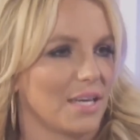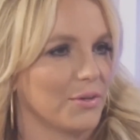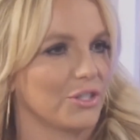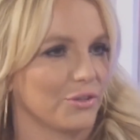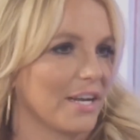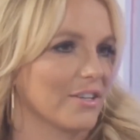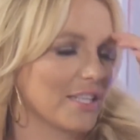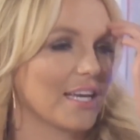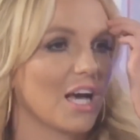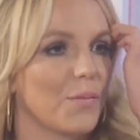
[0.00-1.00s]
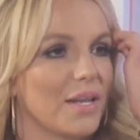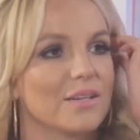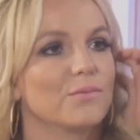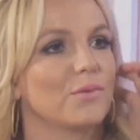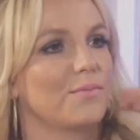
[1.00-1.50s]
It Again,
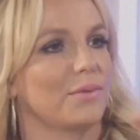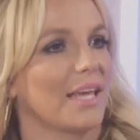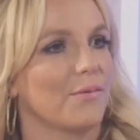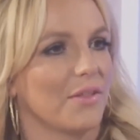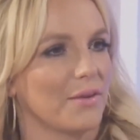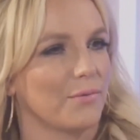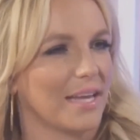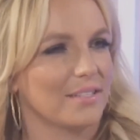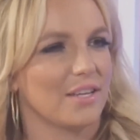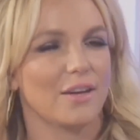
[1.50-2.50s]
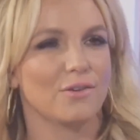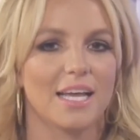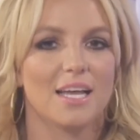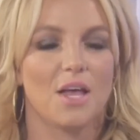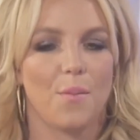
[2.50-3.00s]
Stronger, and I'm a Slave for
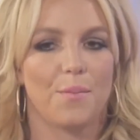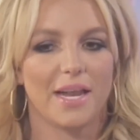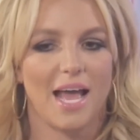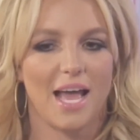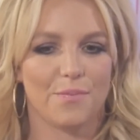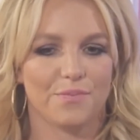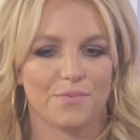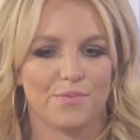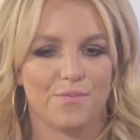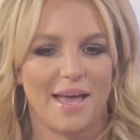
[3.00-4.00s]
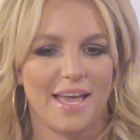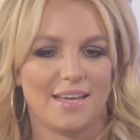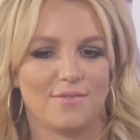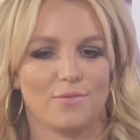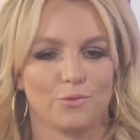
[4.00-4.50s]
You, sold-out
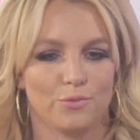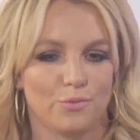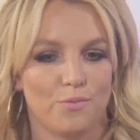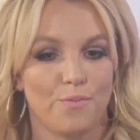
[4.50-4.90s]
tours, award